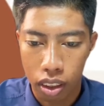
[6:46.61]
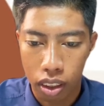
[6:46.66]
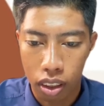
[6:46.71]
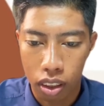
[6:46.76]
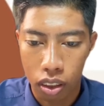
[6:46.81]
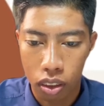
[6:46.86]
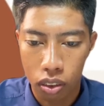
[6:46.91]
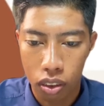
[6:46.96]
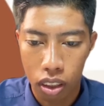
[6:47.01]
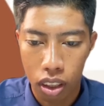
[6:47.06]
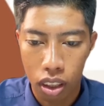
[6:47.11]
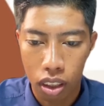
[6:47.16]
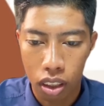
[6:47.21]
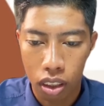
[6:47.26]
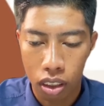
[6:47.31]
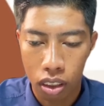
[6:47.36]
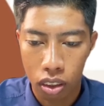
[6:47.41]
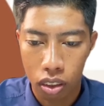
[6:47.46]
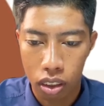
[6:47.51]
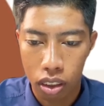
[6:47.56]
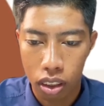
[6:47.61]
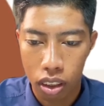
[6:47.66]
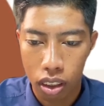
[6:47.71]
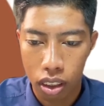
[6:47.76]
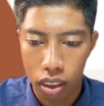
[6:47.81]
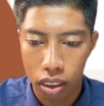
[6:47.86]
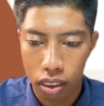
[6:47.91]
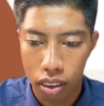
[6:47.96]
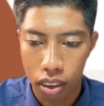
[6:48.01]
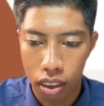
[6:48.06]
New technology
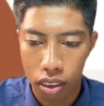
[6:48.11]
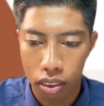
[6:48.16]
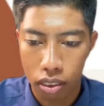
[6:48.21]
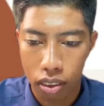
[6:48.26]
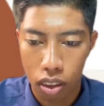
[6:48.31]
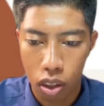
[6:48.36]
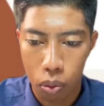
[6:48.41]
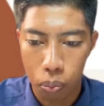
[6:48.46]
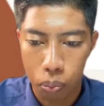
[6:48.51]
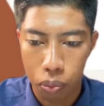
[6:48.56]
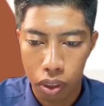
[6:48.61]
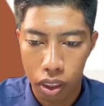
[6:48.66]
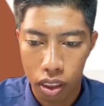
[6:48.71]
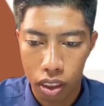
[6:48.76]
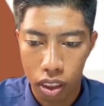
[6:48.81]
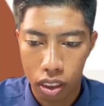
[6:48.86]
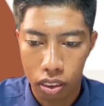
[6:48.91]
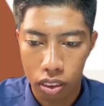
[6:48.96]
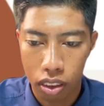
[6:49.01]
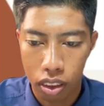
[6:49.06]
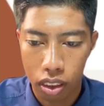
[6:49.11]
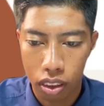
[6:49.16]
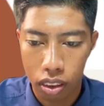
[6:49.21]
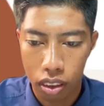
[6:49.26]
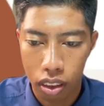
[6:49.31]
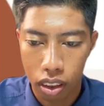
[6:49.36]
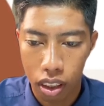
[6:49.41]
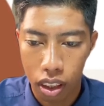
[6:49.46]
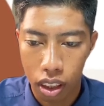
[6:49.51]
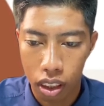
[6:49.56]
increase competition
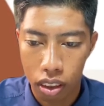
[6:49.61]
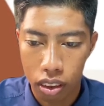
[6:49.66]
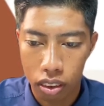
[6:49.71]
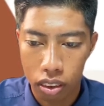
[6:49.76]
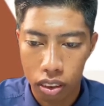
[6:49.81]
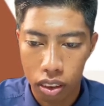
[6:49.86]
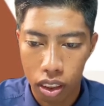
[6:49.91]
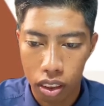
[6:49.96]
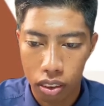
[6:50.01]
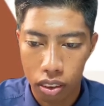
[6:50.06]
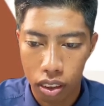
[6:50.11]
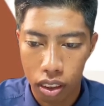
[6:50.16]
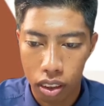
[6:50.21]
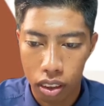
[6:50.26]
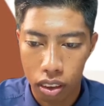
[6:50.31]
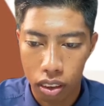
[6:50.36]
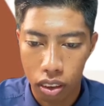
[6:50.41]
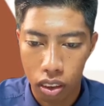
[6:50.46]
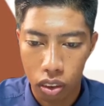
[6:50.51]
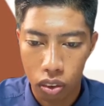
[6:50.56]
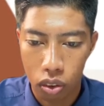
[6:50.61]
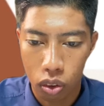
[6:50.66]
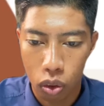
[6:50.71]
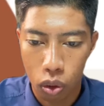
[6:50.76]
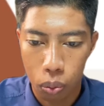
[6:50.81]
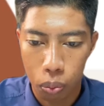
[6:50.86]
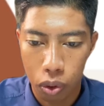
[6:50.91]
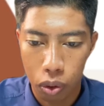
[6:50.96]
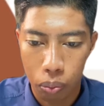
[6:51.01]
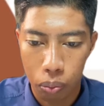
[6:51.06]
and change in
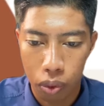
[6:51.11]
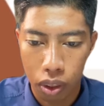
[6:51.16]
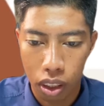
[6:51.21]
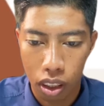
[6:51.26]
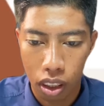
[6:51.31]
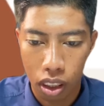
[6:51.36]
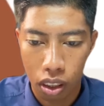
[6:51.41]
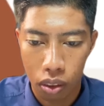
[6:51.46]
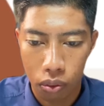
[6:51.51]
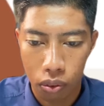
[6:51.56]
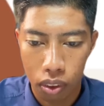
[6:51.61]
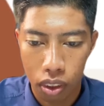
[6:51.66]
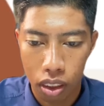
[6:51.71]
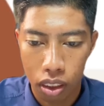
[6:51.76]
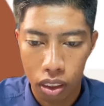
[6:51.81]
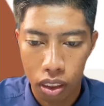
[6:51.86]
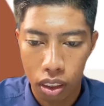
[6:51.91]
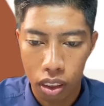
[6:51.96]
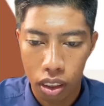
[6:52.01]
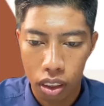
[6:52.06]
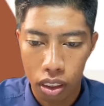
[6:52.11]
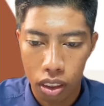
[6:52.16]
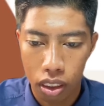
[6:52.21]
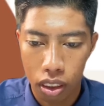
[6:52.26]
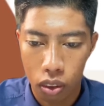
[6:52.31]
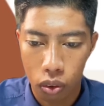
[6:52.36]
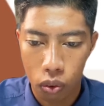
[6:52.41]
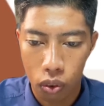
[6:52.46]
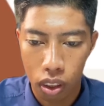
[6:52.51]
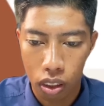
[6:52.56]
consumer behavior
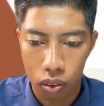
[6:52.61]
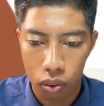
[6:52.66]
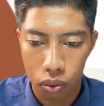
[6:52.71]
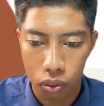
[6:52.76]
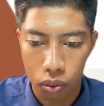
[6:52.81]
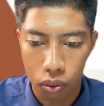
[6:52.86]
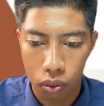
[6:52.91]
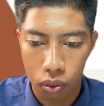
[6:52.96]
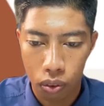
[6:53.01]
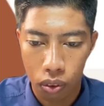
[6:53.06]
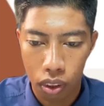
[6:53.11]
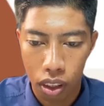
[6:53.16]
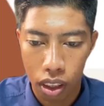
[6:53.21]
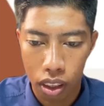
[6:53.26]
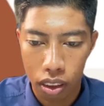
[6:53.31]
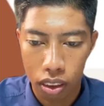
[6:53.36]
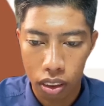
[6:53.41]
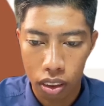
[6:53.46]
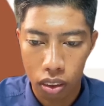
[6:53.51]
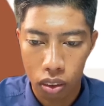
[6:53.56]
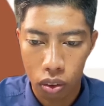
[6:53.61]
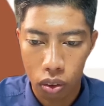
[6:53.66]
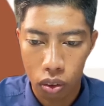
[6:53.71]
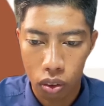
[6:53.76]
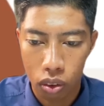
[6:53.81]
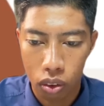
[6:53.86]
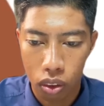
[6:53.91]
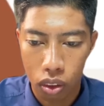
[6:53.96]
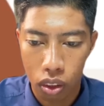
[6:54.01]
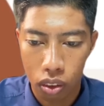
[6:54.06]
requires funds
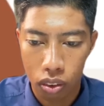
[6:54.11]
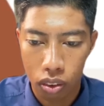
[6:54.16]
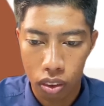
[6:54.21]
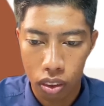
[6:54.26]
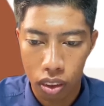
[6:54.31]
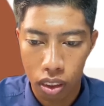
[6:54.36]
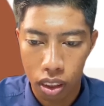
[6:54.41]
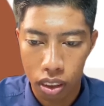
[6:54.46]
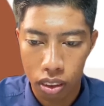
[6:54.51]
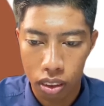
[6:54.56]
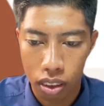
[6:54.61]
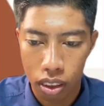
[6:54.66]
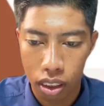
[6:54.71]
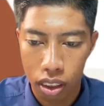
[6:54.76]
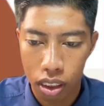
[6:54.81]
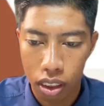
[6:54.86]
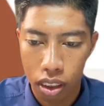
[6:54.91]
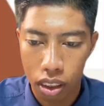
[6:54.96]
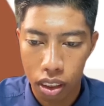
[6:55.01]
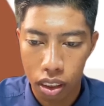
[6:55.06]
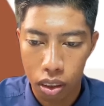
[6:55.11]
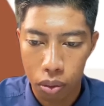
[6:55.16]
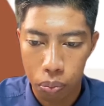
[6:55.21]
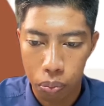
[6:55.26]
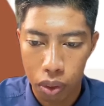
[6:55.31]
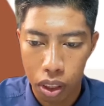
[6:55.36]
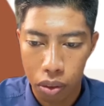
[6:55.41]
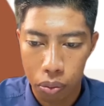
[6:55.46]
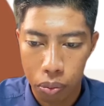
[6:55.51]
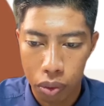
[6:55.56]
to constantly
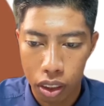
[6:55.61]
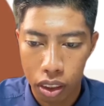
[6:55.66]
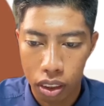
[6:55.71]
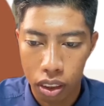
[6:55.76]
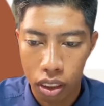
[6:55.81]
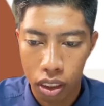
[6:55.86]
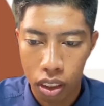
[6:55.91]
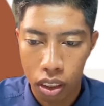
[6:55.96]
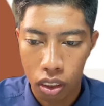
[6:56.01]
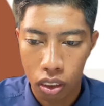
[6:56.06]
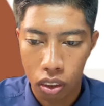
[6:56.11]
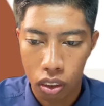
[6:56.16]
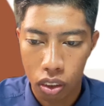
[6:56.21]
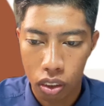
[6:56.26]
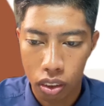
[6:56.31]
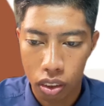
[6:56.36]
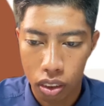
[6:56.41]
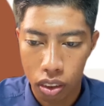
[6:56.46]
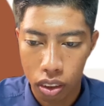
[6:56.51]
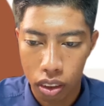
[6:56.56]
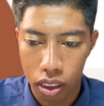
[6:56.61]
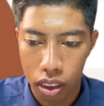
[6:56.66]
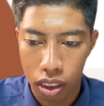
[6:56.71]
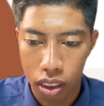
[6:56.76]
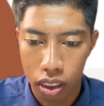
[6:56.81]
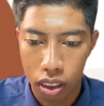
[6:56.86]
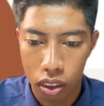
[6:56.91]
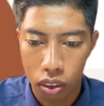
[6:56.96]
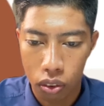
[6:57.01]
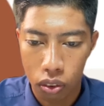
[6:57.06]
implement
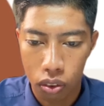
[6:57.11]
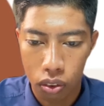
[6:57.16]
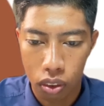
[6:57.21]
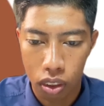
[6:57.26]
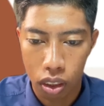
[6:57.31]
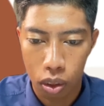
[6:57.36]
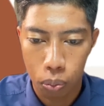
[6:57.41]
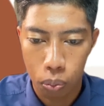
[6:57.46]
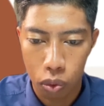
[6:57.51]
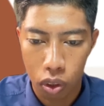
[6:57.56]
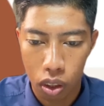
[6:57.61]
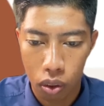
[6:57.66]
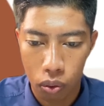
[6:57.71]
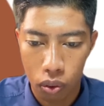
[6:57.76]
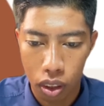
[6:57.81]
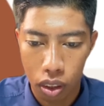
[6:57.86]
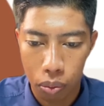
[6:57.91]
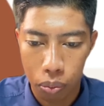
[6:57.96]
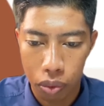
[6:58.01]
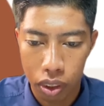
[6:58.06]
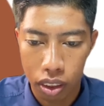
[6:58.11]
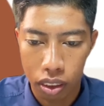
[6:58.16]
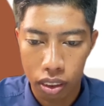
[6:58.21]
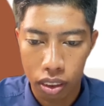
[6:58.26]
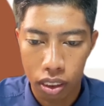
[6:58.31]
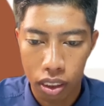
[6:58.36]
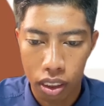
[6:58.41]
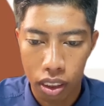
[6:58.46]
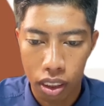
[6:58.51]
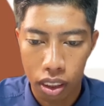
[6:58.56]
continuous
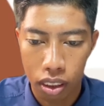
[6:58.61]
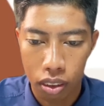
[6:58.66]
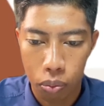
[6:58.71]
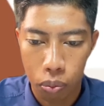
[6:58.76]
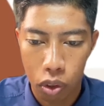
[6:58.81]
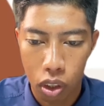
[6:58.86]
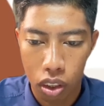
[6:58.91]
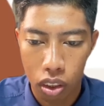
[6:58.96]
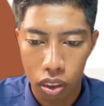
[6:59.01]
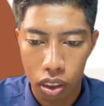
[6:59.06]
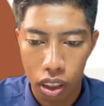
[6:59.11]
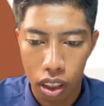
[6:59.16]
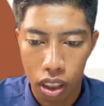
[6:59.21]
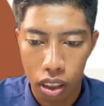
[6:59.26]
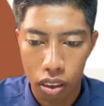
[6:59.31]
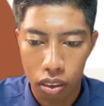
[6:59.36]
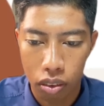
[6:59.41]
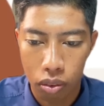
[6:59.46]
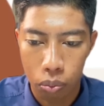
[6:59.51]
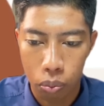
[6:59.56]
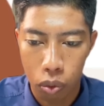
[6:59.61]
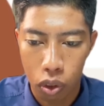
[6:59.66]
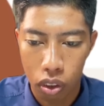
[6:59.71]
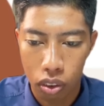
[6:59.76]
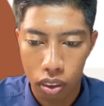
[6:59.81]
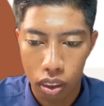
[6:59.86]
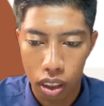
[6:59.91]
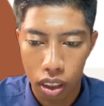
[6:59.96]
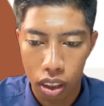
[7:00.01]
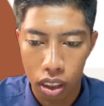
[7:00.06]
improvements in product and
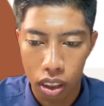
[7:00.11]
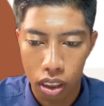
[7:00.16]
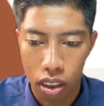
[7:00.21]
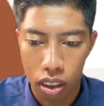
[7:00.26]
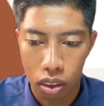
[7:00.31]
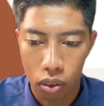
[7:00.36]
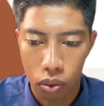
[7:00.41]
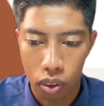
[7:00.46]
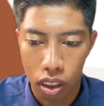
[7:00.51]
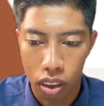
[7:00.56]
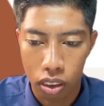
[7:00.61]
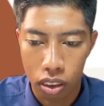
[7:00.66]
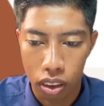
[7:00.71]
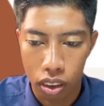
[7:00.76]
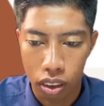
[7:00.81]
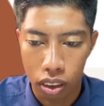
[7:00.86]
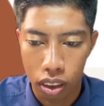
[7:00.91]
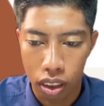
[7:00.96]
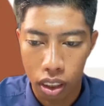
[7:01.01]
process innovation